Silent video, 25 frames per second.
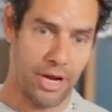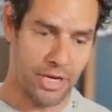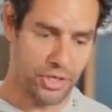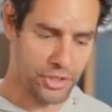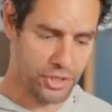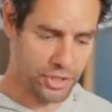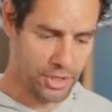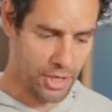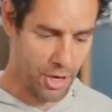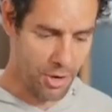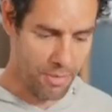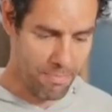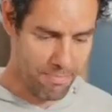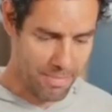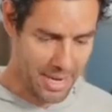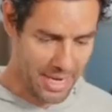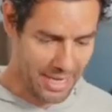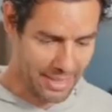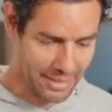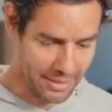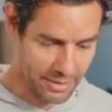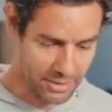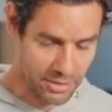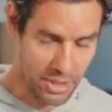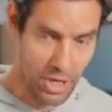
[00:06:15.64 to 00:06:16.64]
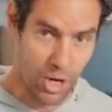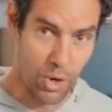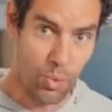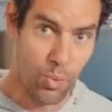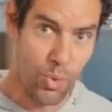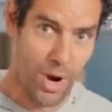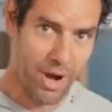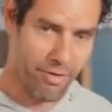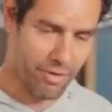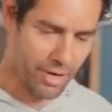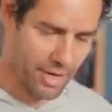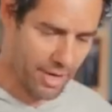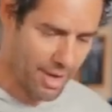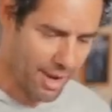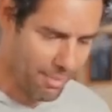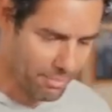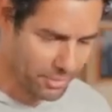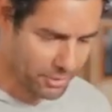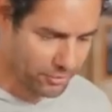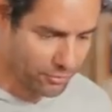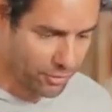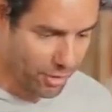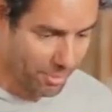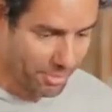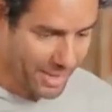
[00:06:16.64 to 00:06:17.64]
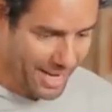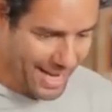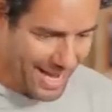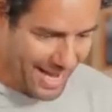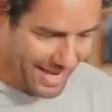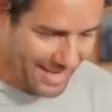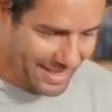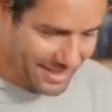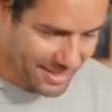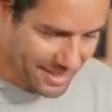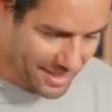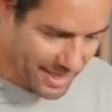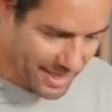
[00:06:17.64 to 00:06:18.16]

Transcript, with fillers: ratio means, where it comes from. And it's